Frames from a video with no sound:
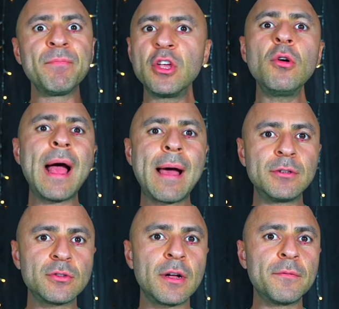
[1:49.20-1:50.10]
you know
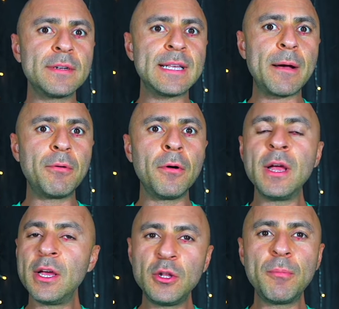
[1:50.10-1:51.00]
Amazon, for example,
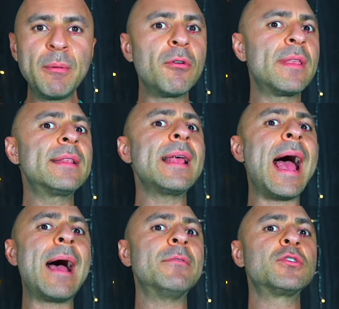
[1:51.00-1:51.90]
you know people think that
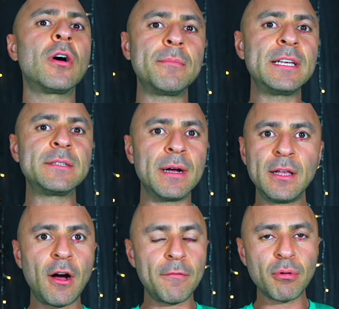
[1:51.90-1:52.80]
Amazon makes
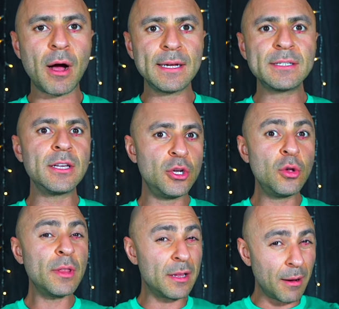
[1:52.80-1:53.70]
money off products. You
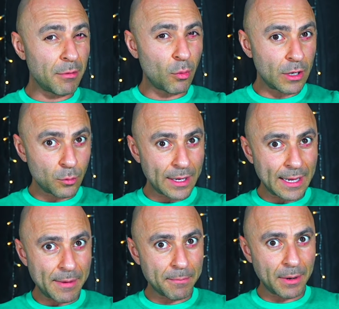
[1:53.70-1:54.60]
know the number one way
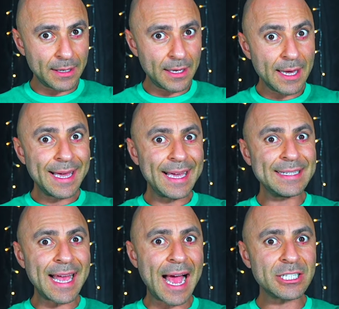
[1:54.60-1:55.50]
they make money
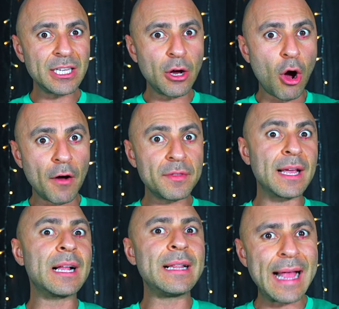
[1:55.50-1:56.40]
is actually off
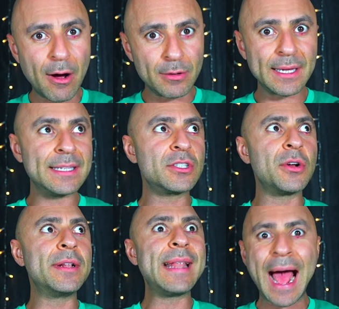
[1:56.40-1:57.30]
the cloud. It's
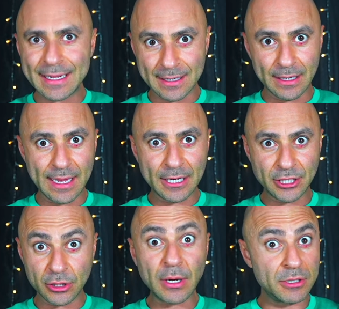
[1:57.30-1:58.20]
their data
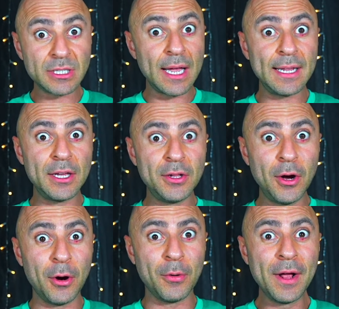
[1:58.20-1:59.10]
collection. So I'm just letting you
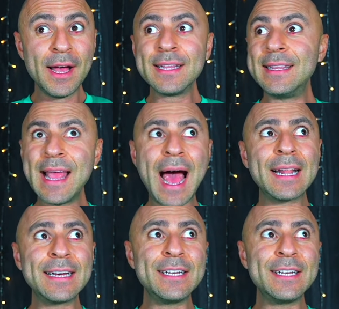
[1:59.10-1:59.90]
know, data